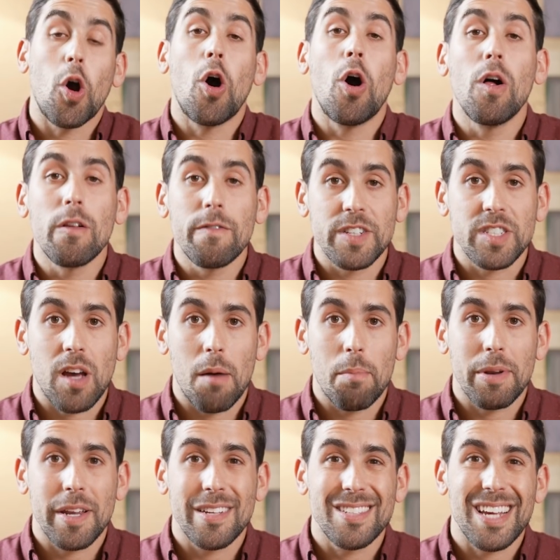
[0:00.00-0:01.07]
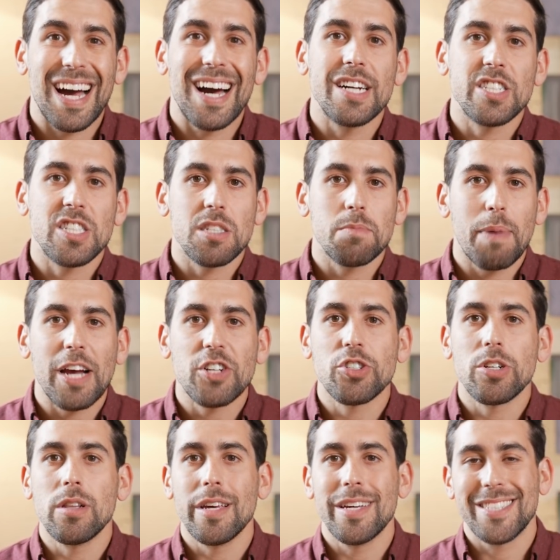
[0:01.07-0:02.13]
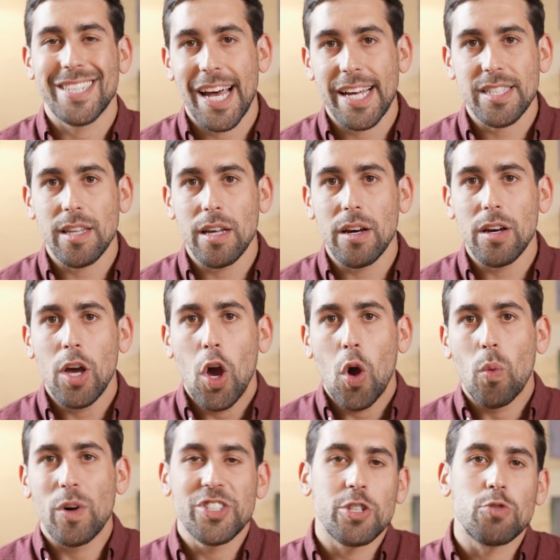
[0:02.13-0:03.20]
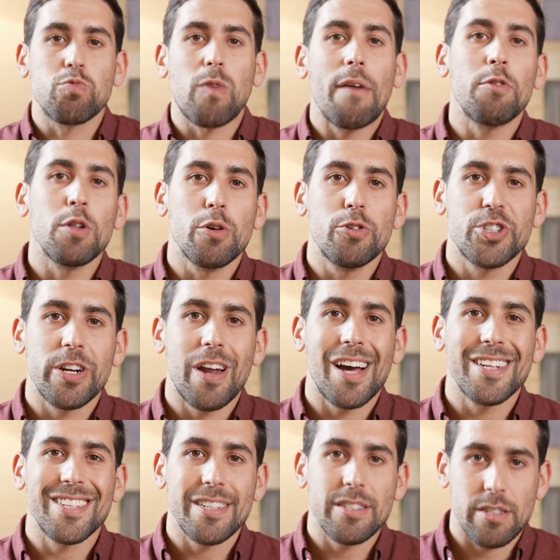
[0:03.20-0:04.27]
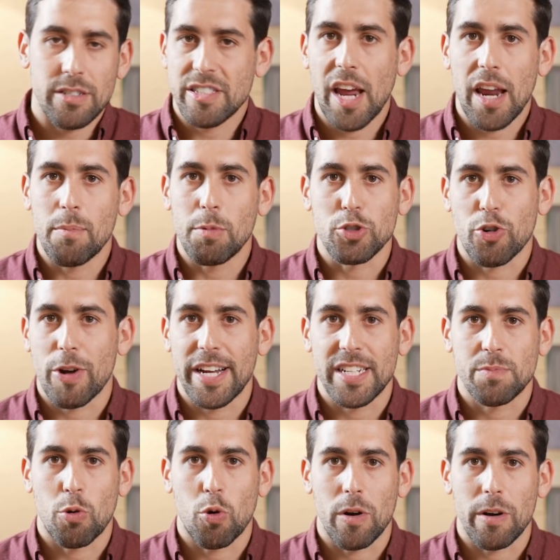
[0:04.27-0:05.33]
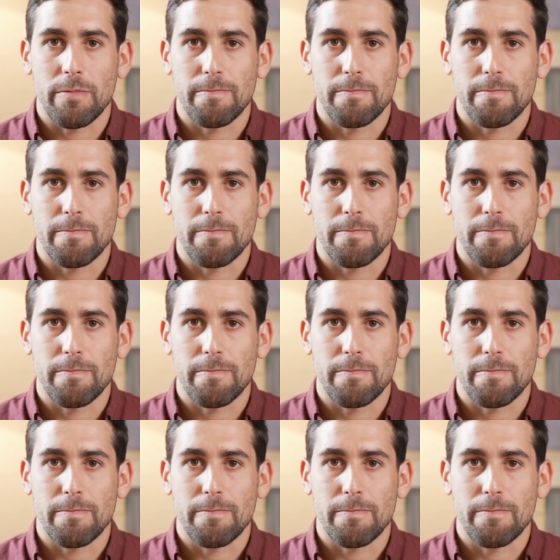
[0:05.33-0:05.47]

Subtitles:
all of his companies, especially Tesla, which is revolutionizing sustainable transport.